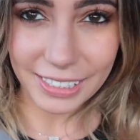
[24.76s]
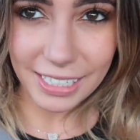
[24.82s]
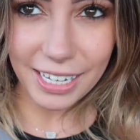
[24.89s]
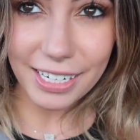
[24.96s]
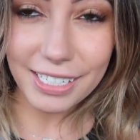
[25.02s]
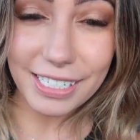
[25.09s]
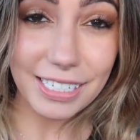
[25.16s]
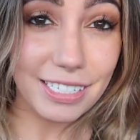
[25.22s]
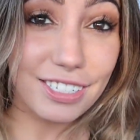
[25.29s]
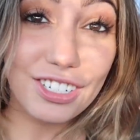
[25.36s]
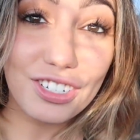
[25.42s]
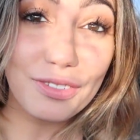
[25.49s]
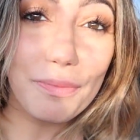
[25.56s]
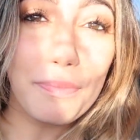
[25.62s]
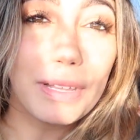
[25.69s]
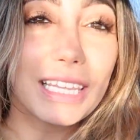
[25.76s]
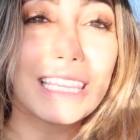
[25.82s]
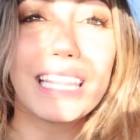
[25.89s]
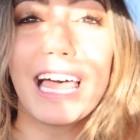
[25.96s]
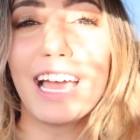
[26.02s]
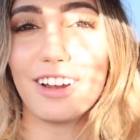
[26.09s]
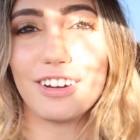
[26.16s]
sun is just
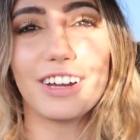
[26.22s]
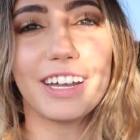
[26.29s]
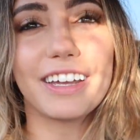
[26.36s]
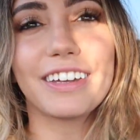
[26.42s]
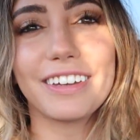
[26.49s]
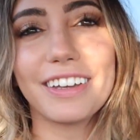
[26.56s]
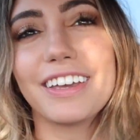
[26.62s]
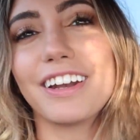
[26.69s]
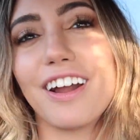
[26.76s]
blaring